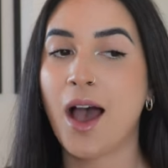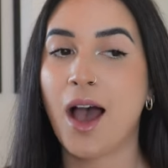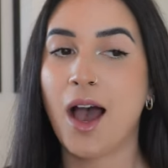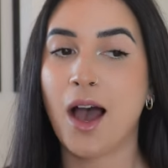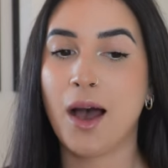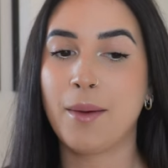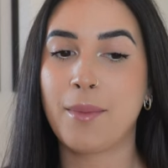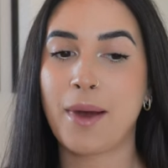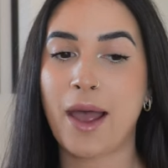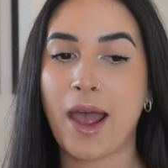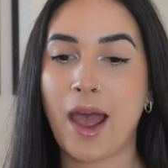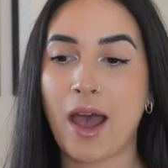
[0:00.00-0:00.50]

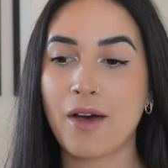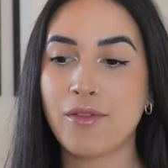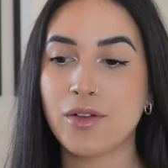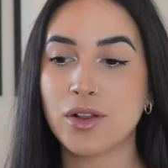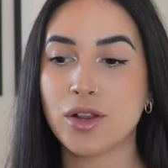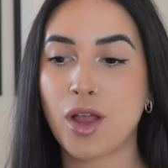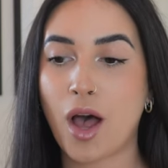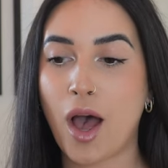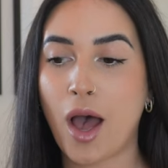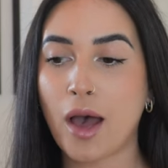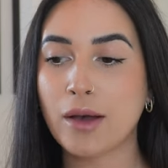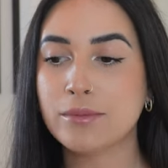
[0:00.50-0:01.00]
I have a
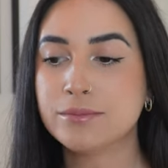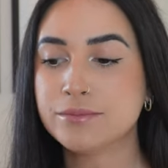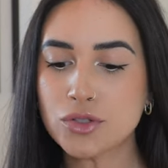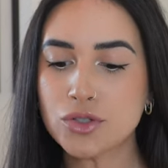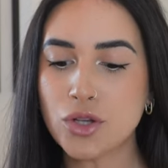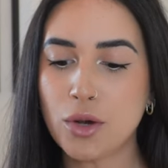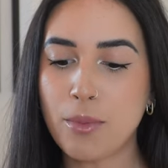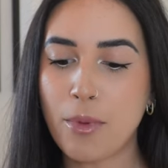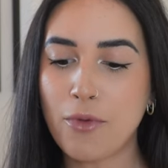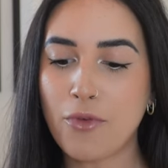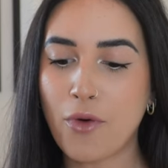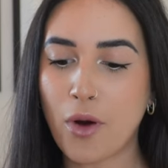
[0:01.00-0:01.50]
lot.
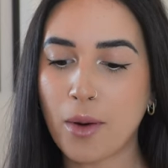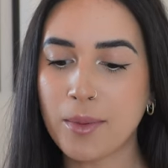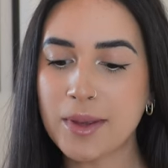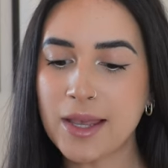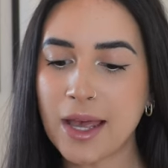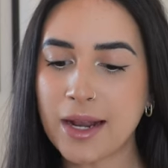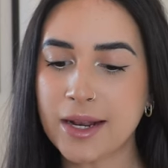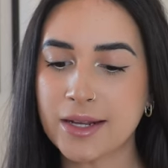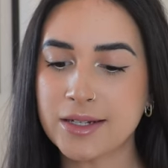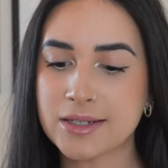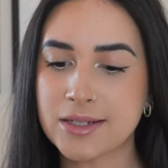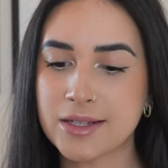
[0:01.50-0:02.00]
So before we
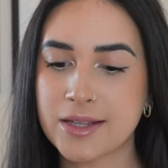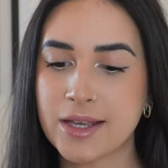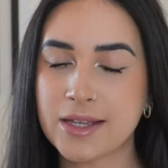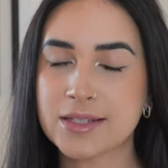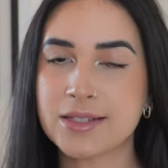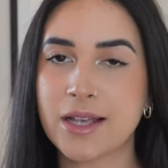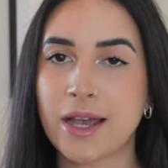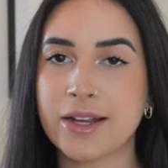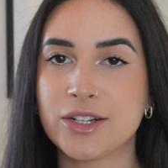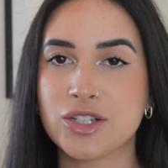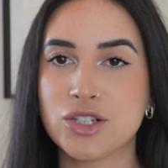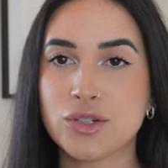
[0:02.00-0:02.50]
get into
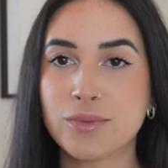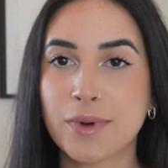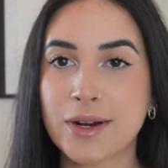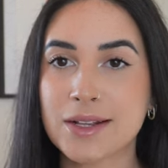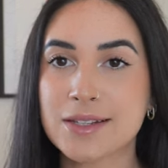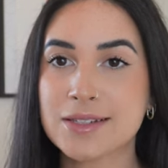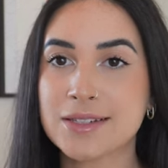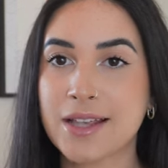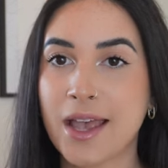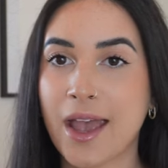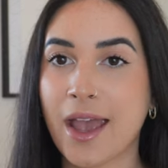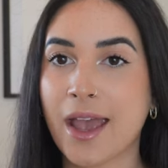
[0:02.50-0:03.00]
this, I do
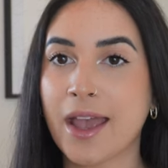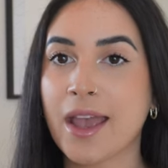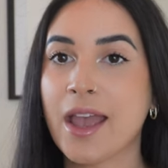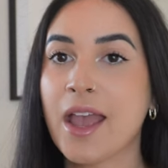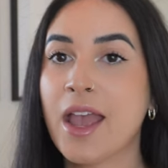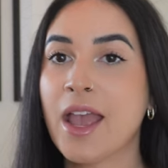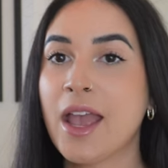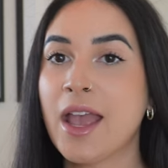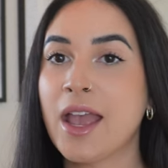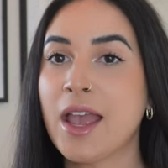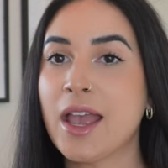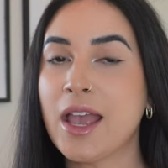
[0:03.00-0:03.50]
want to say,
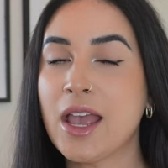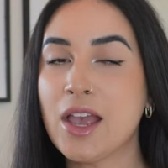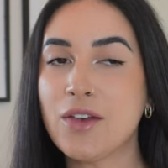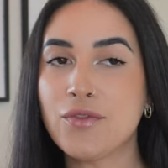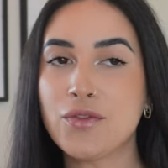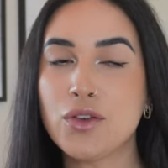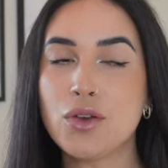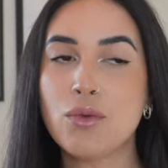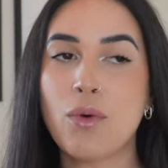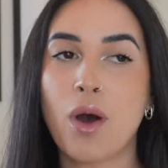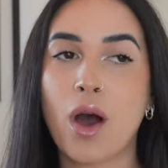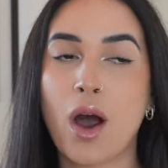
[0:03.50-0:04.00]

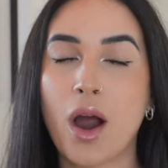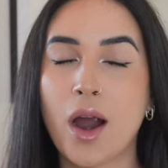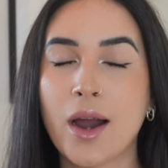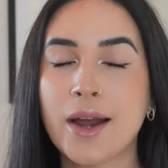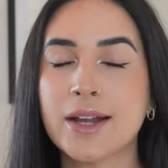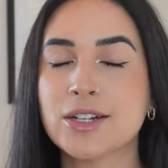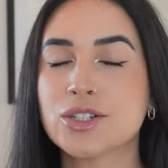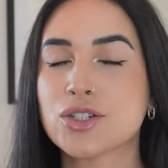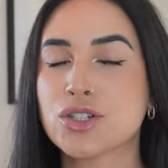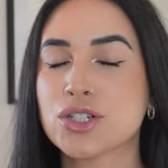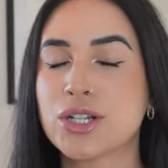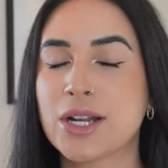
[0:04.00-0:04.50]
if you are
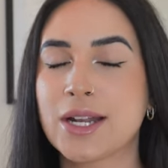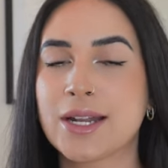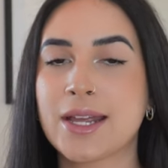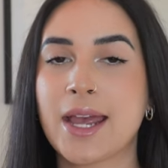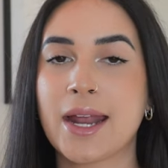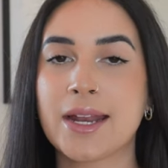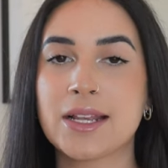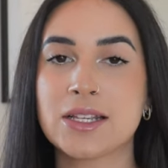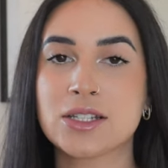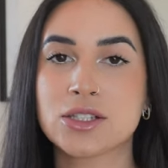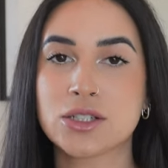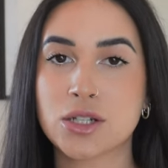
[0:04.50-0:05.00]
interested in
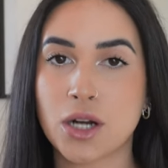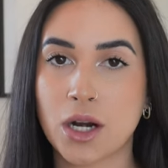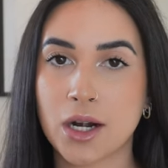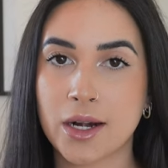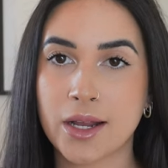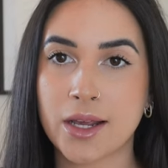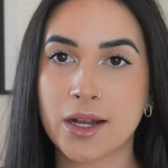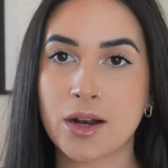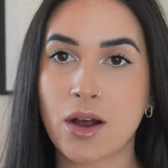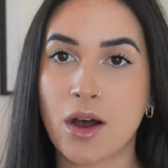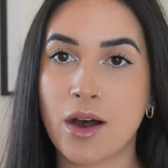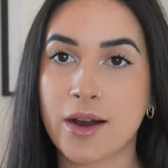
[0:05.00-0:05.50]
getting
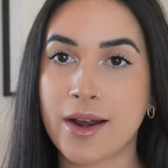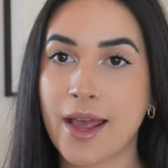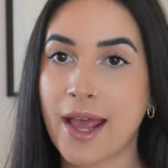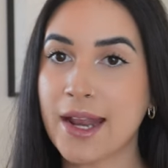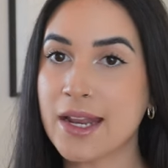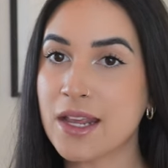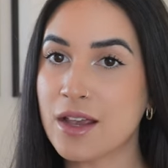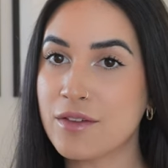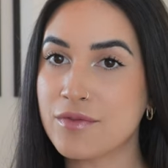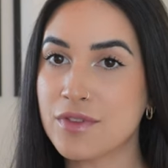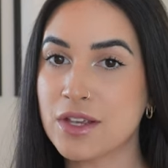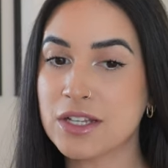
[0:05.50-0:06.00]
started on
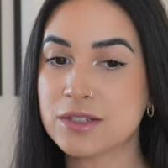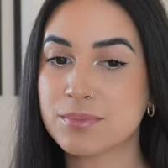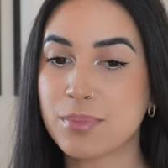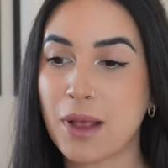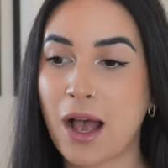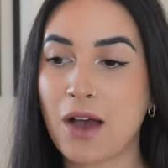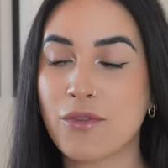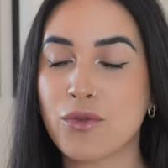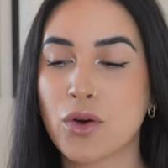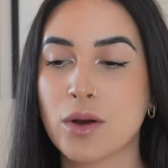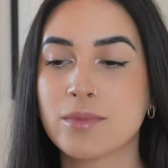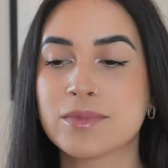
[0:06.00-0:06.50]
any of these
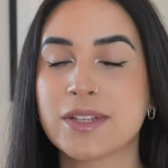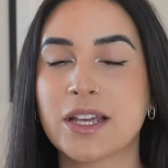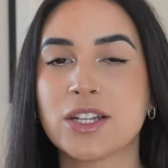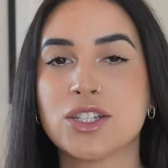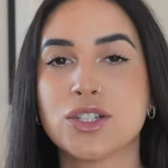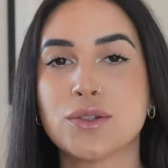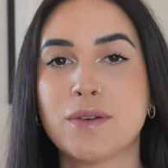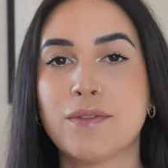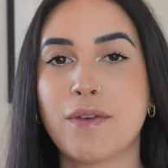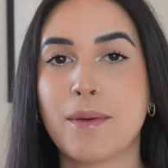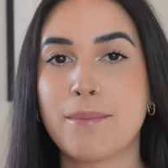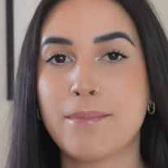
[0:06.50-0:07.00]
platforms, I
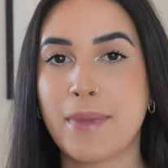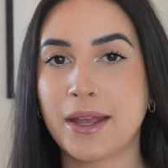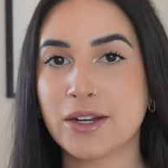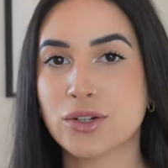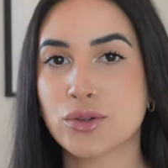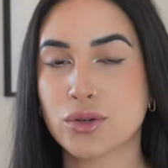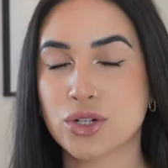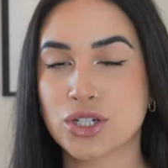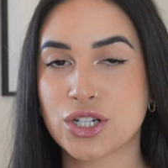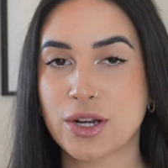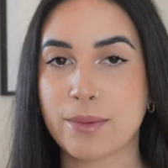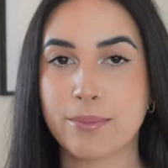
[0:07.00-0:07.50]
do have a
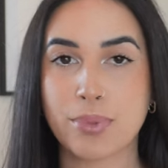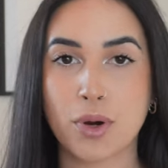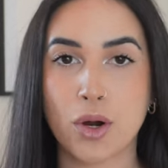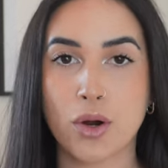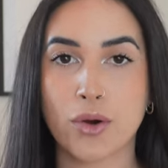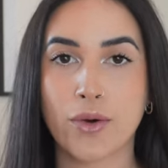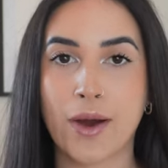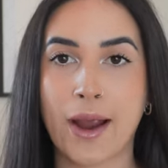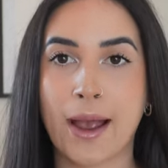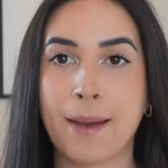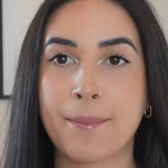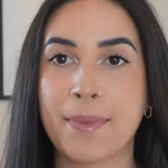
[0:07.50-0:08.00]
mentorship
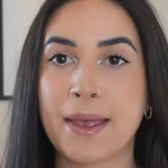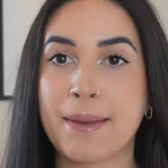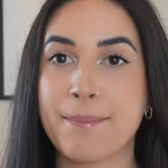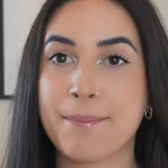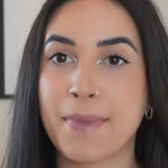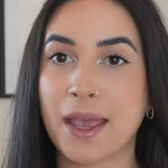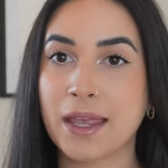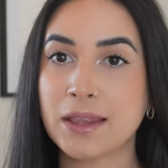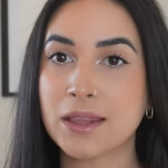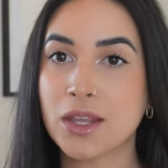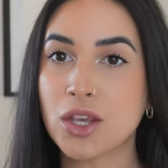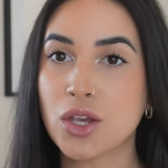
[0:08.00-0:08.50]
program. It
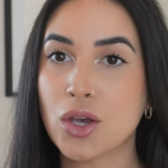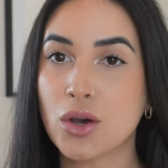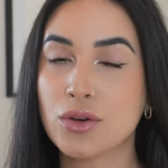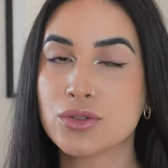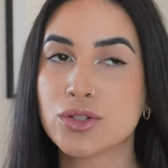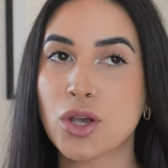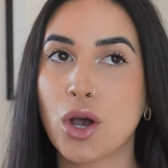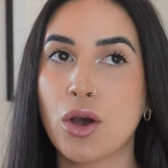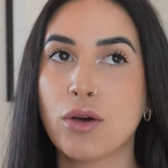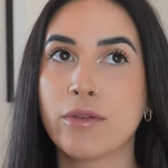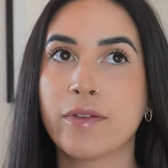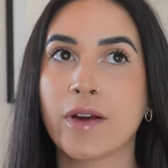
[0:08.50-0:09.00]
mainly
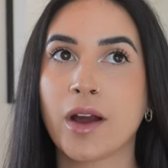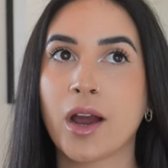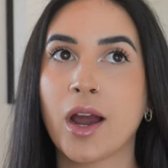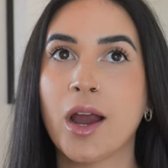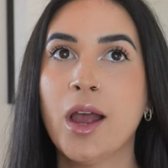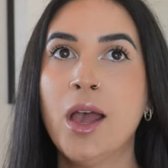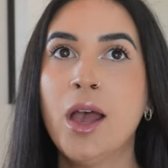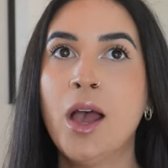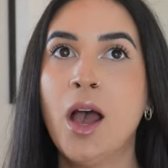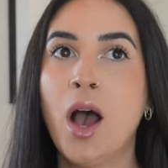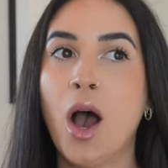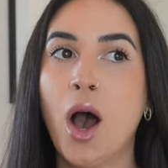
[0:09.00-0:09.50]
goes over
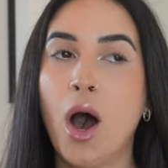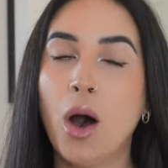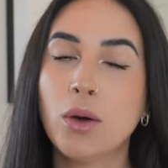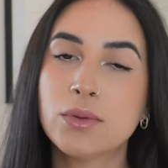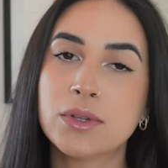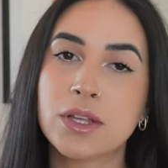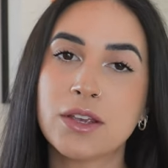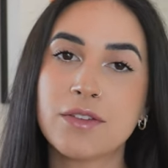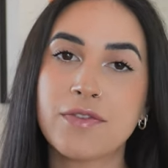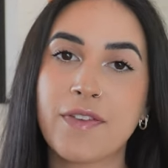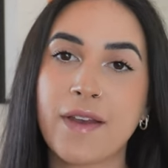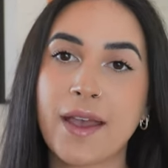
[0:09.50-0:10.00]

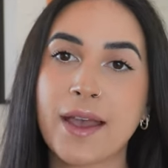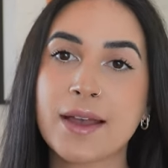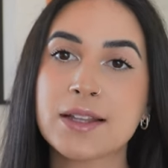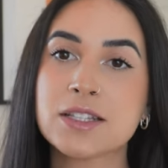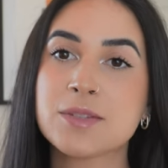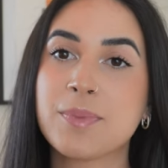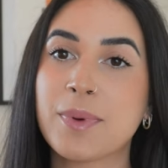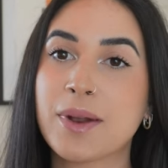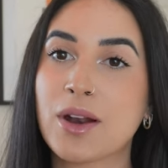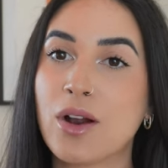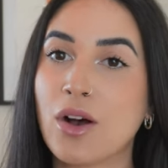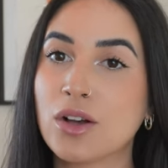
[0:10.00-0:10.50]

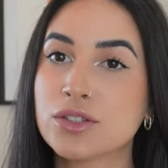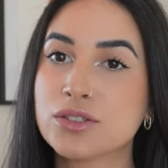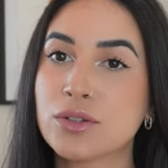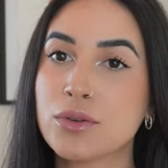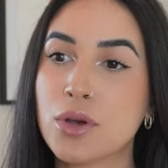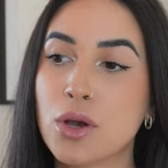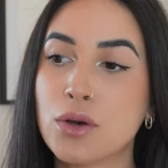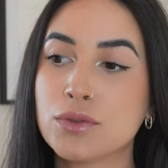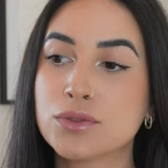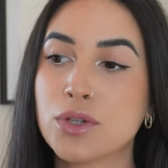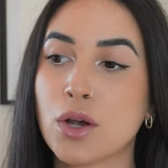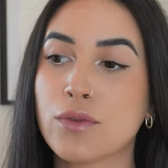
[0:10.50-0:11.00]
OnlyFans, but it also
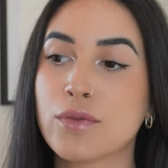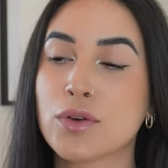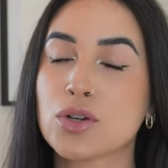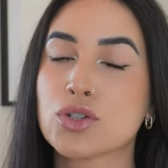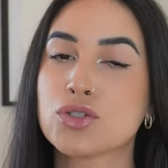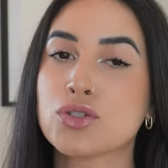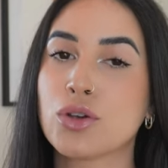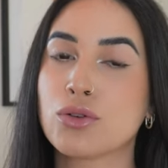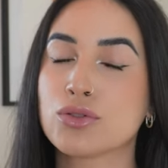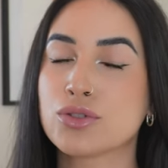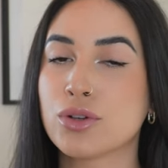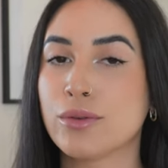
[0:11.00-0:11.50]
goes over
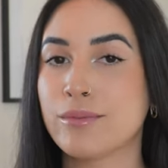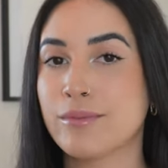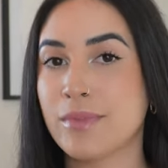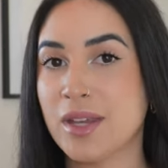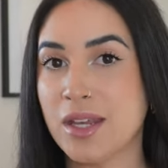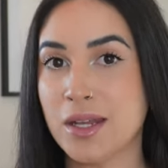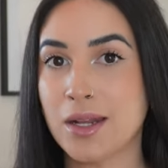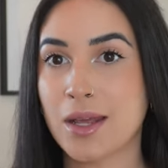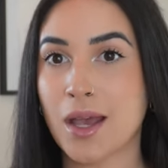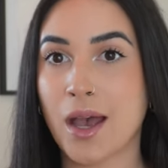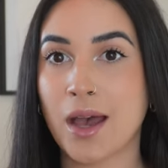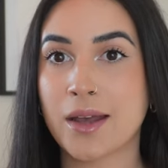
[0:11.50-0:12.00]
social
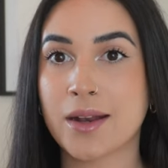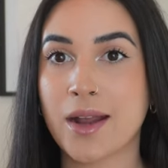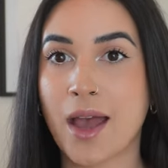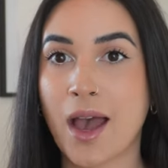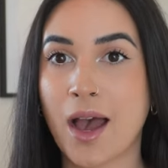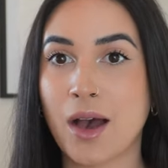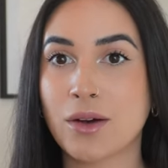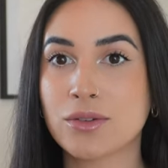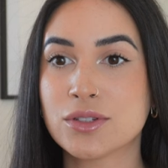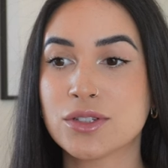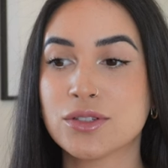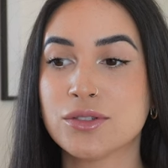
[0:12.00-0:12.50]
media and
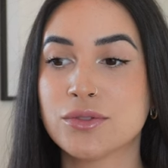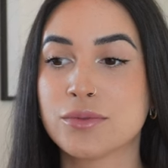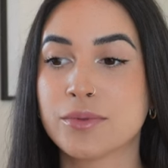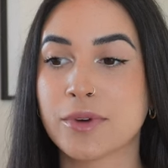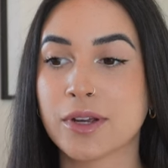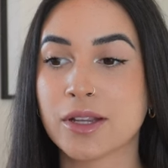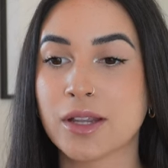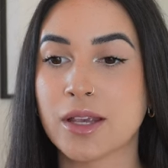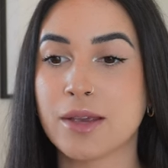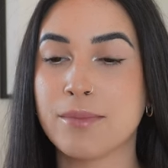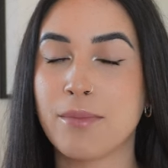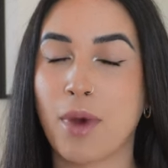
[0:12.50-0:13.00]
how to
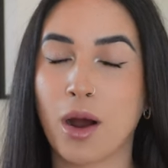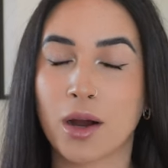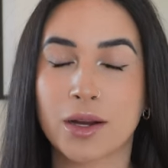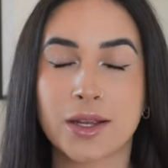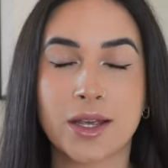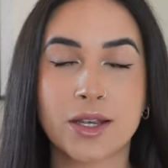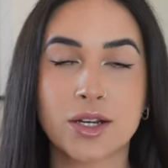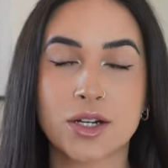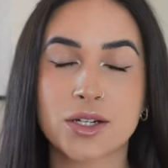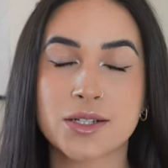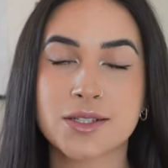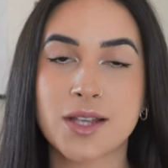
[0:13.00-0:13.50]
really
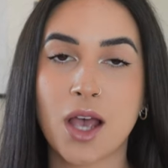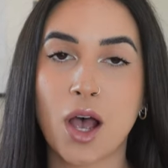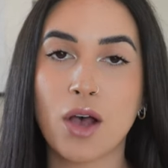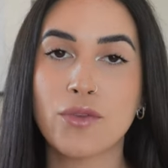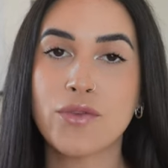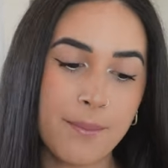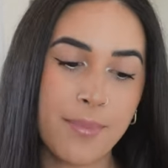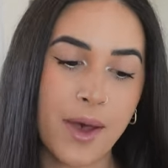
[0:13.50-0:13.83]
market yourself.